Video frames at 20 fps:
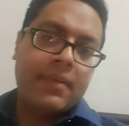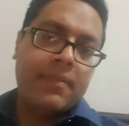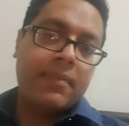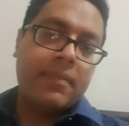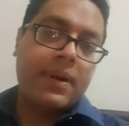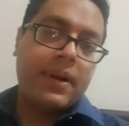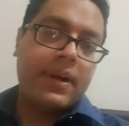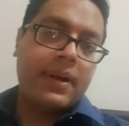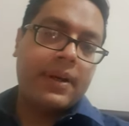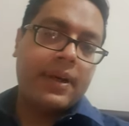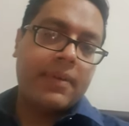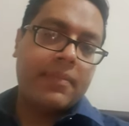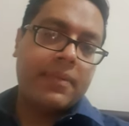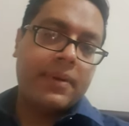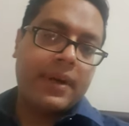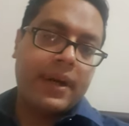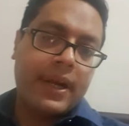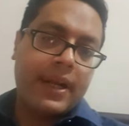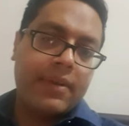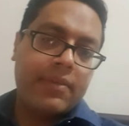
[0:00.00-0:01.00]
per gram
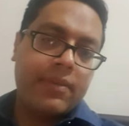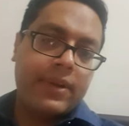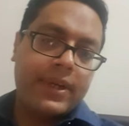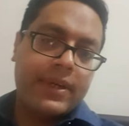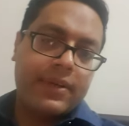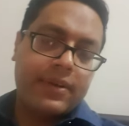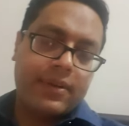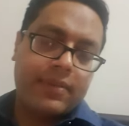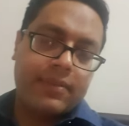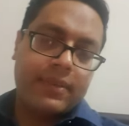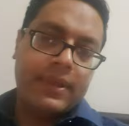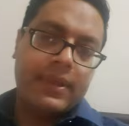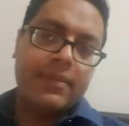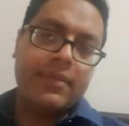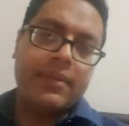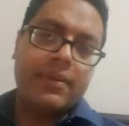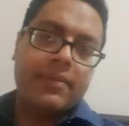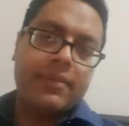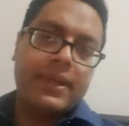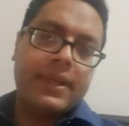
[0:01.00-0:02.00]
dry weight of
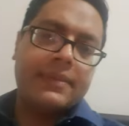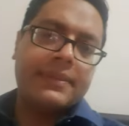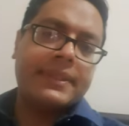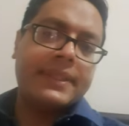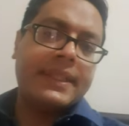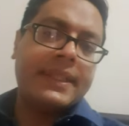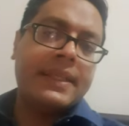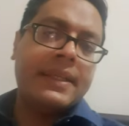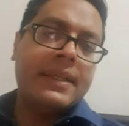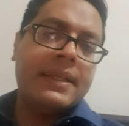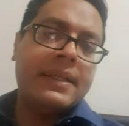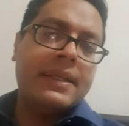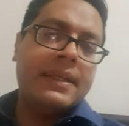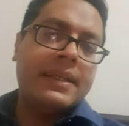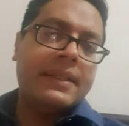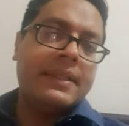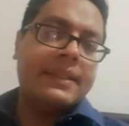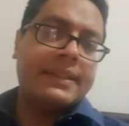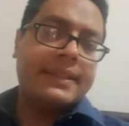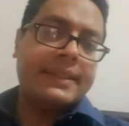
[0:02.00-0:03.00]
pure biopsy
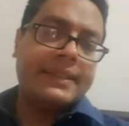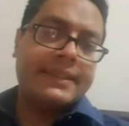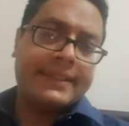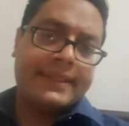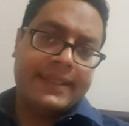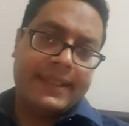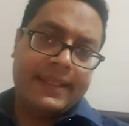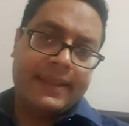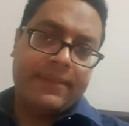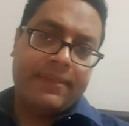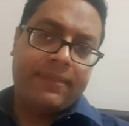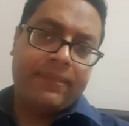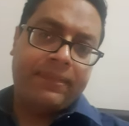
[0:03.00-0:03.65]
this is seen